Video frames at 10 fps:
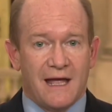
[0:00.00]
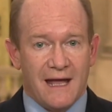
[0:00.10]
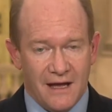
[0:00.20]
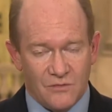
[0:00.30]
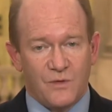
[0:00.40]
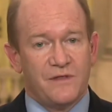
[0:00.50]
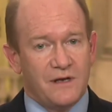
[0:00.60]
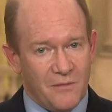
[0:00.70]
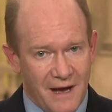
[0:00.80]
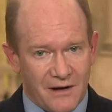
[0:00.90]
and
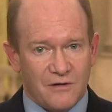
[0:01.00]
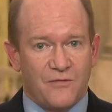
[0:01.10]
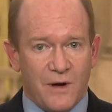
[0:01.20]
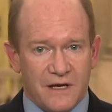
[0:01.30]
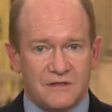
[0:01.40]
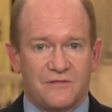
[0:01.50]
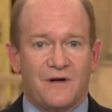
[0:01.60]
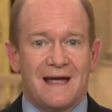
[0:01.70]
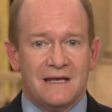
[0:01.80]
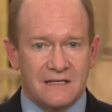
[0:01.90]
within a matter of weeks,
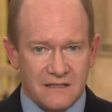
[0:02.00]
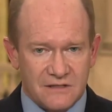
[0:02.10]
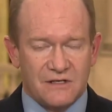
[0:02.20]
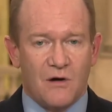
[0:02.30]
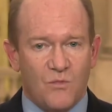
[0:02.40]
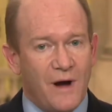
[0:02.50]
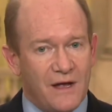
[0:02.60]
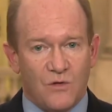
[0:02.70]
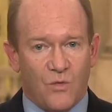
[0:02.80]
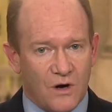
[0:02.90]
finding some way
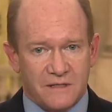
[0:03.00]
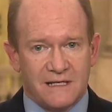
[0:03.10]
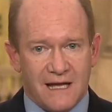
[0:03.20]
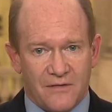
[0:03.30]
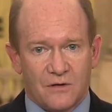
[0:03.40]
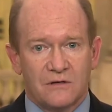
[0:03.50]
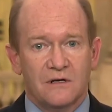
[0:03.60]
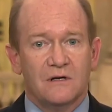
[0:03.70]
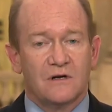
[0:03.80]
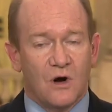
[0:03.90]
to work together
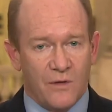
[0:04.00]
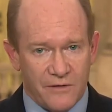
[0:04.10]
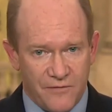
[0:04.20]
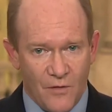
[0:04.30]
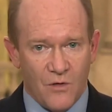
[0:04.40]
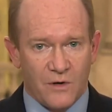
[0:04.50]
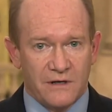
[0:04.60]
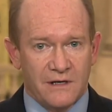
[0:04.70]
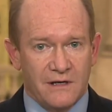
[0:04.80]
going forward.